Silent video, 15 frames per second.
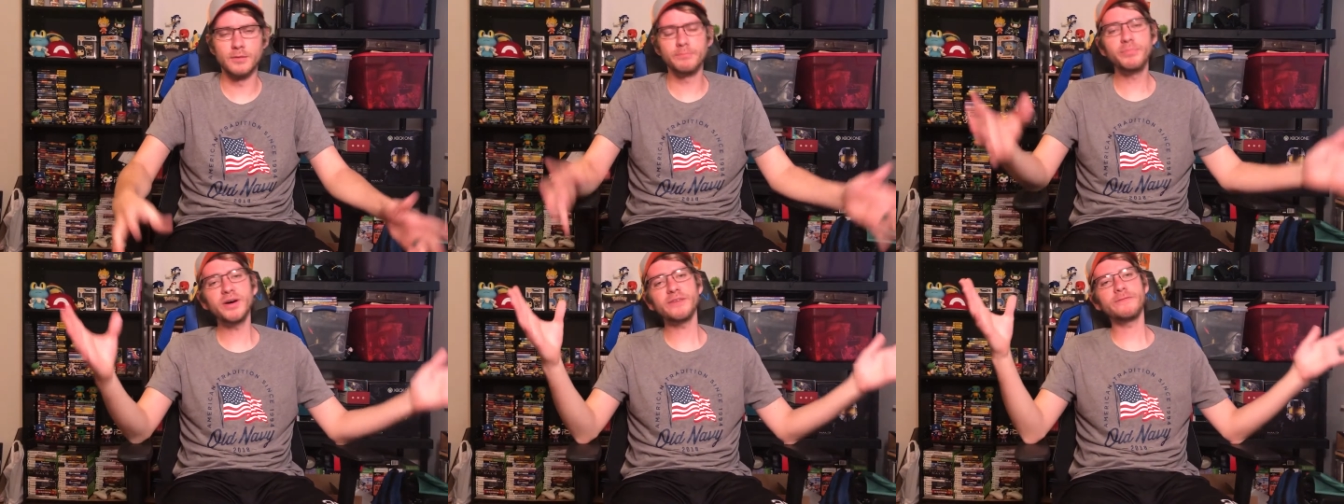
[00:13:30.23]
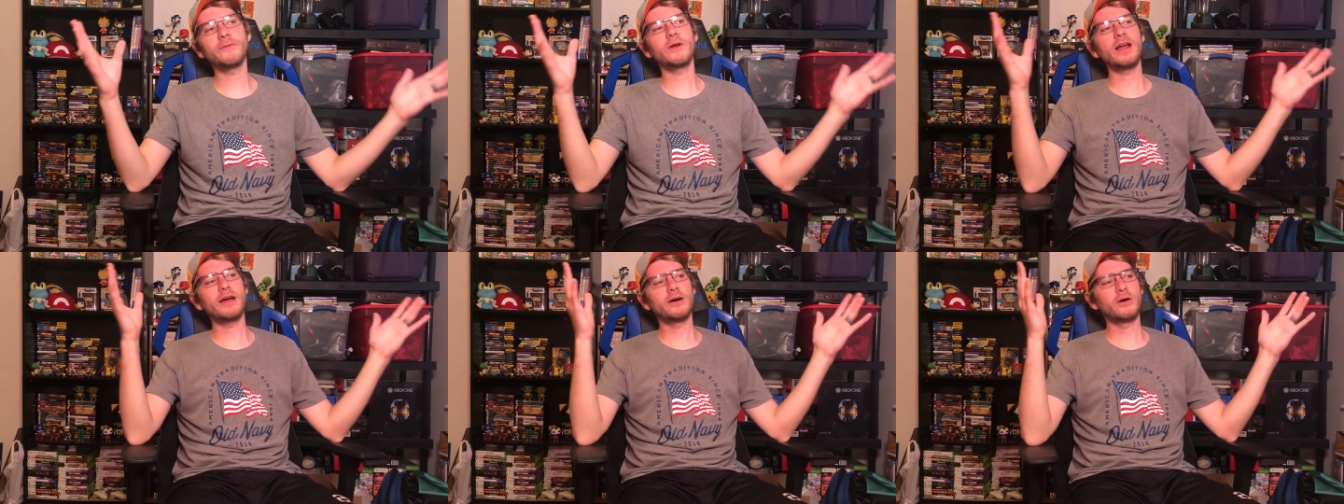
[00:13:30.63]
But for
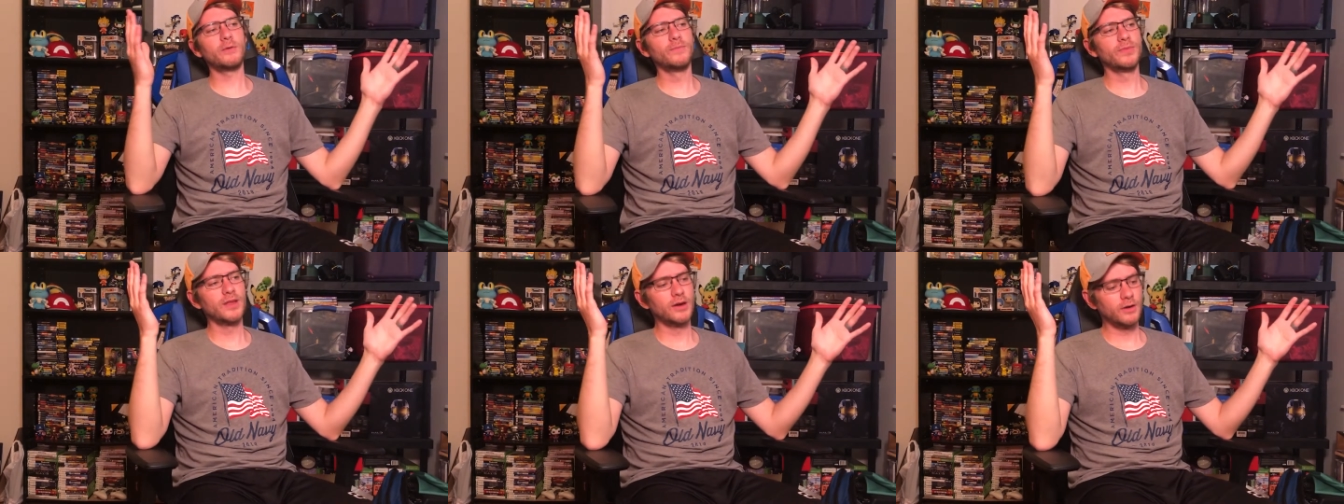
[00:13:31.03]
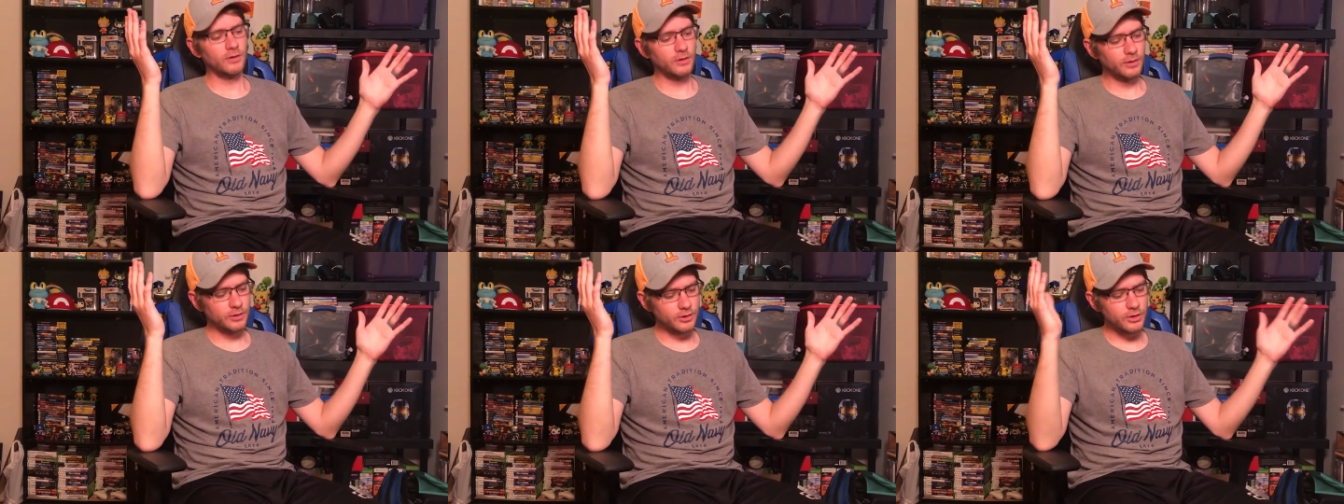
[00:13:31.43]
now,
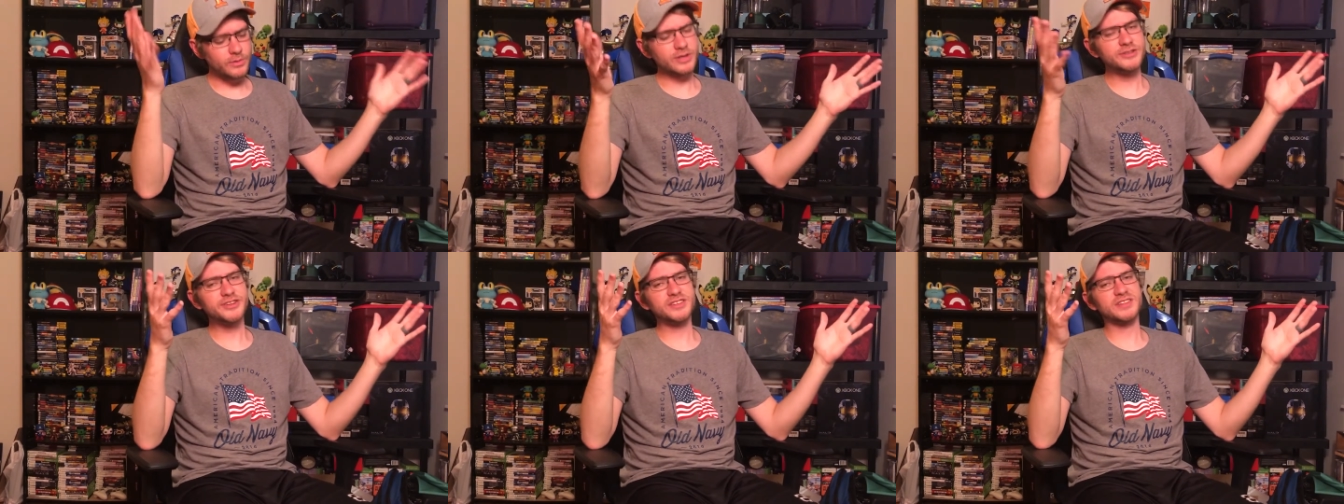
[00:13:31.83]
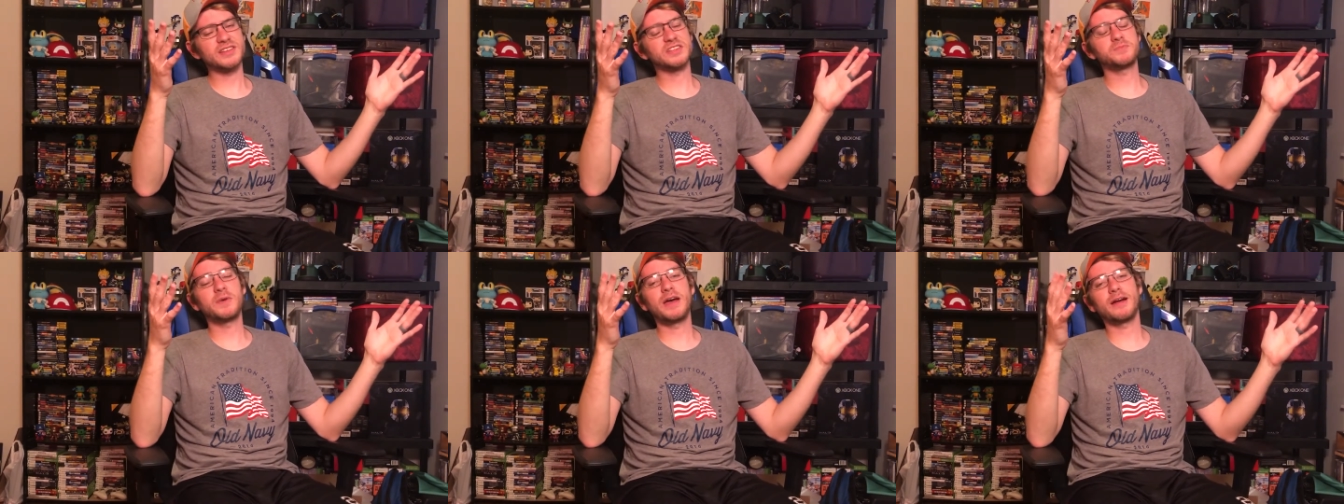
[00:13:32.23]
you can just
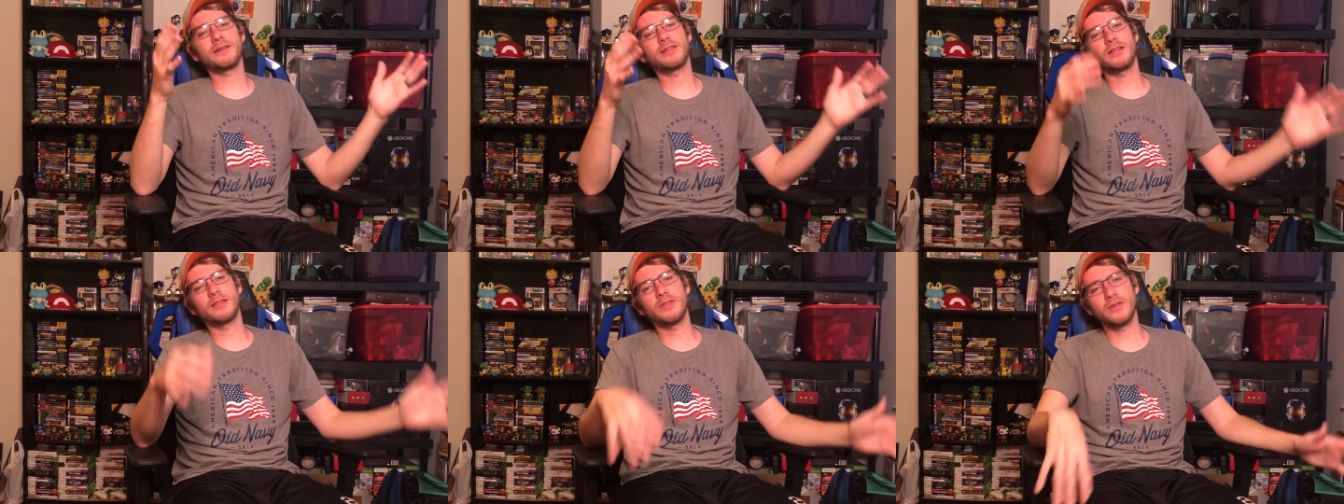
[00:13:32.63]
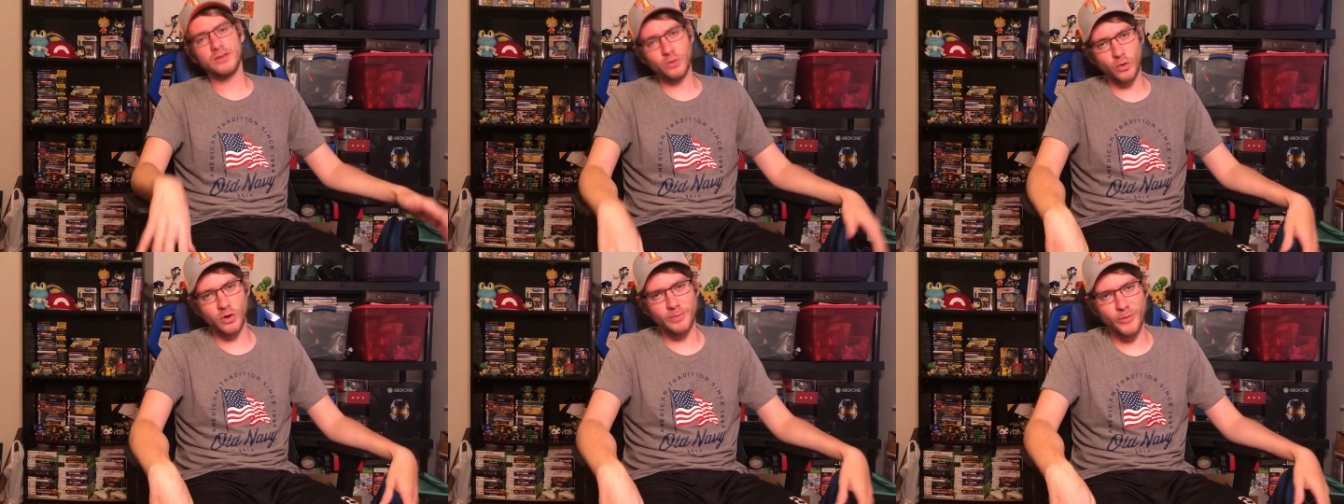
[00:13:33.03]
expect the
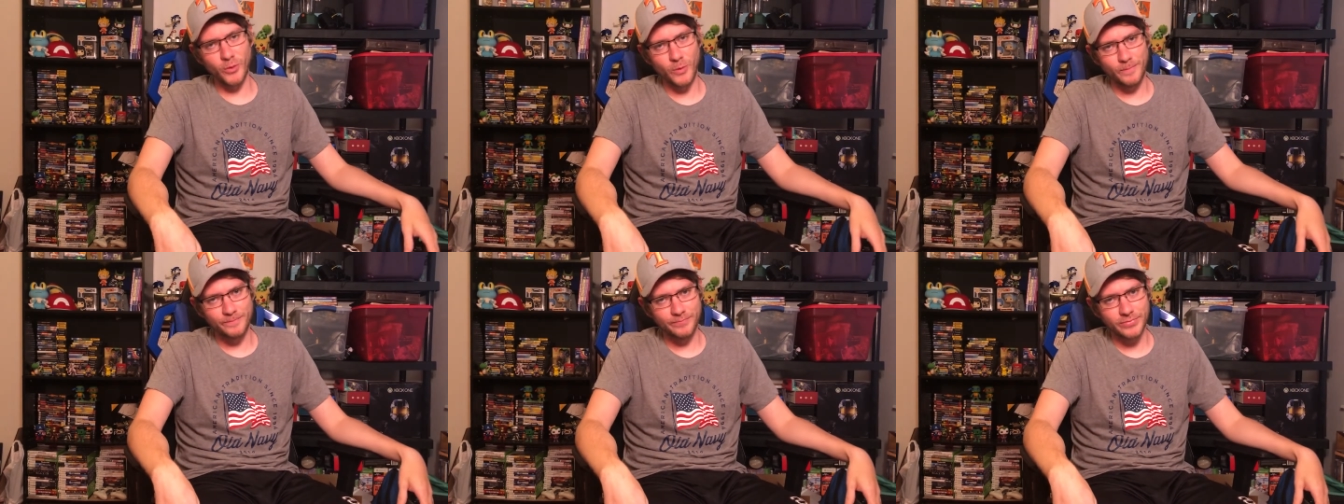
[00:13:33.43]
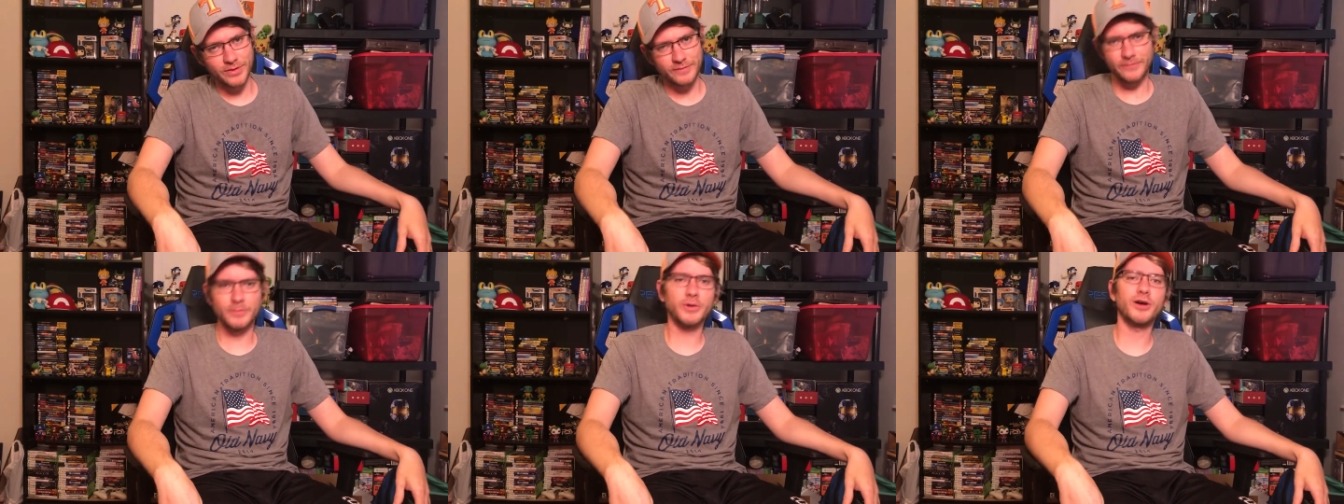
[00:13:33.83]
normal
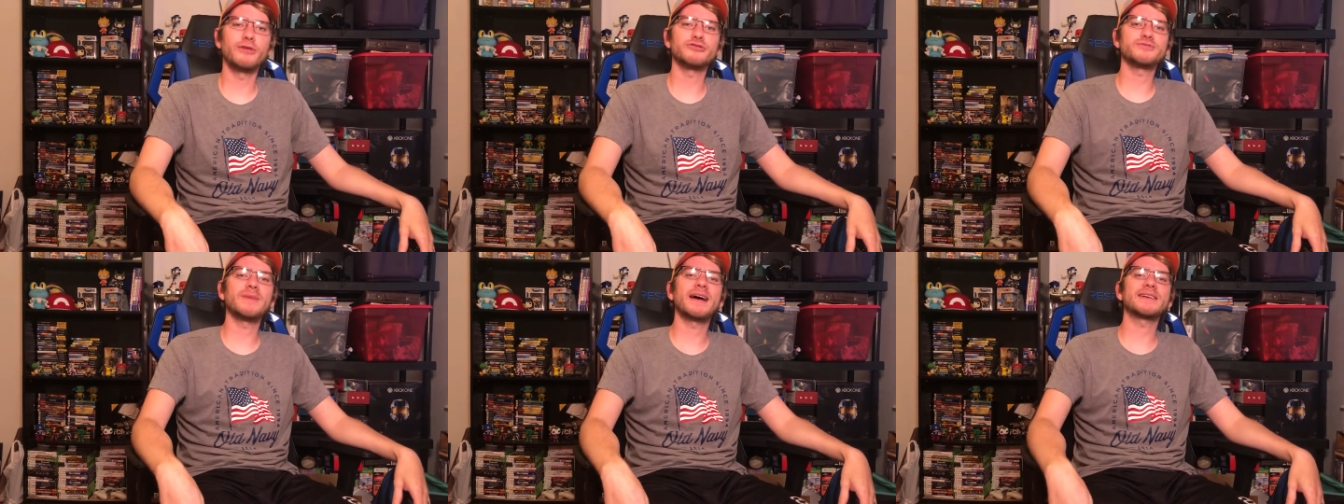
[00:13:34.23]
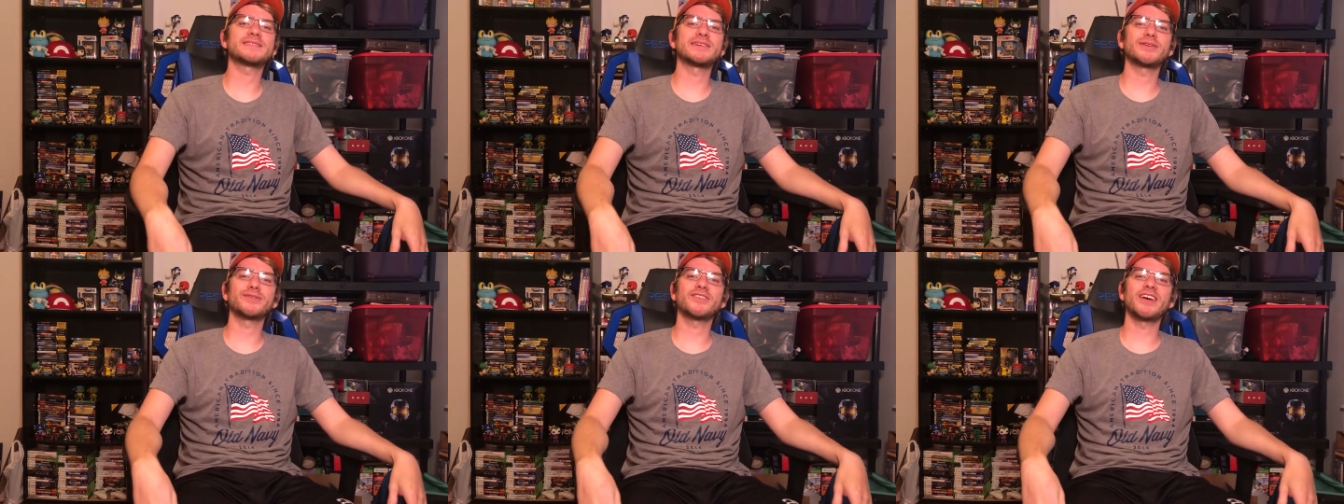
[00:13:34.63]
from Coach Max
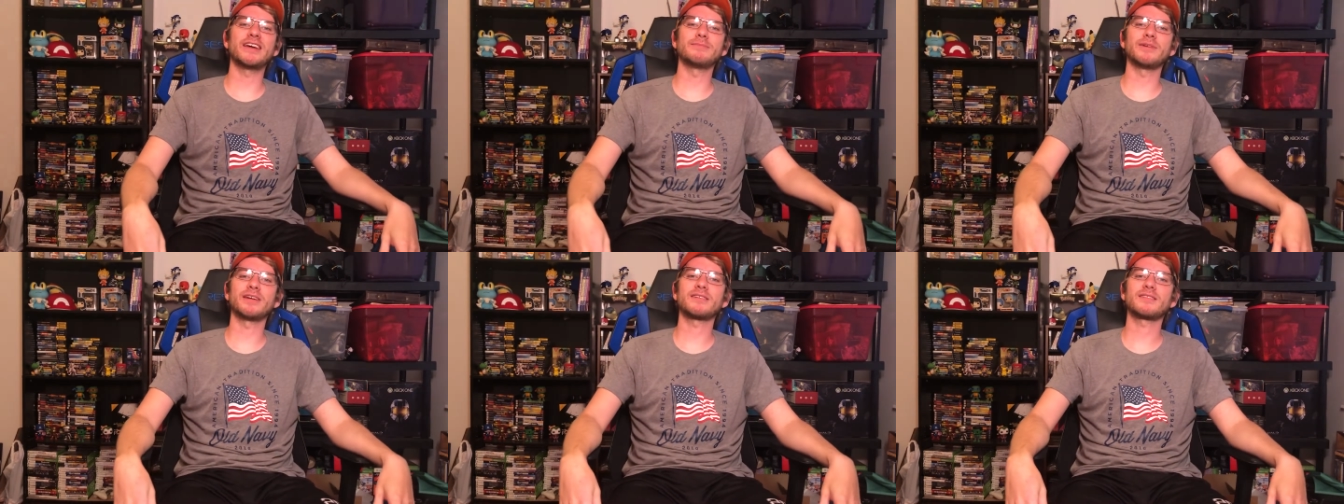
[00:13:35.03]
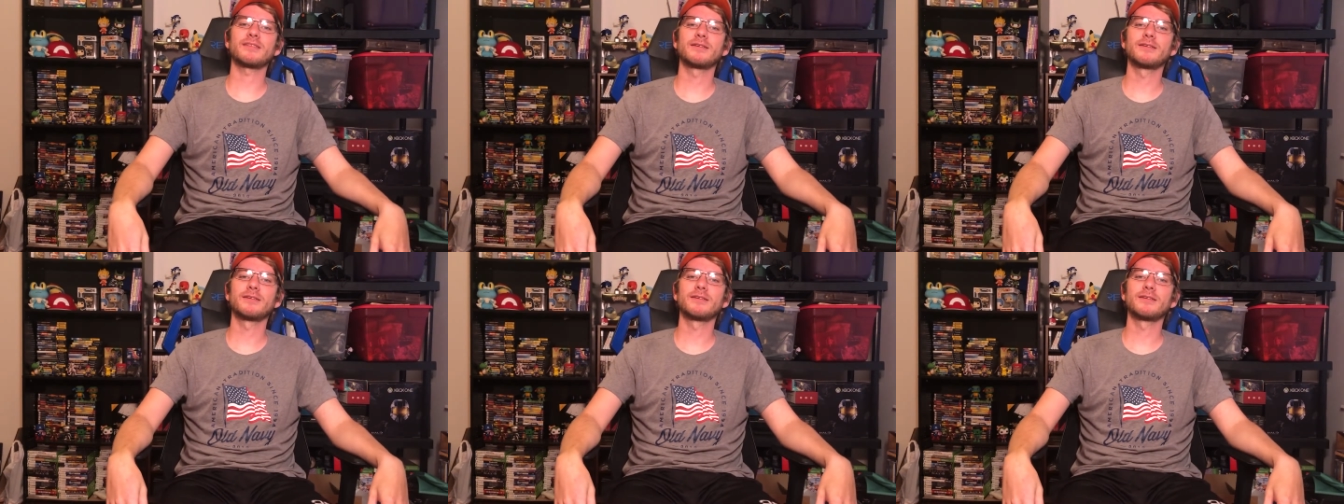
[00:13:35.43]
Entertainment.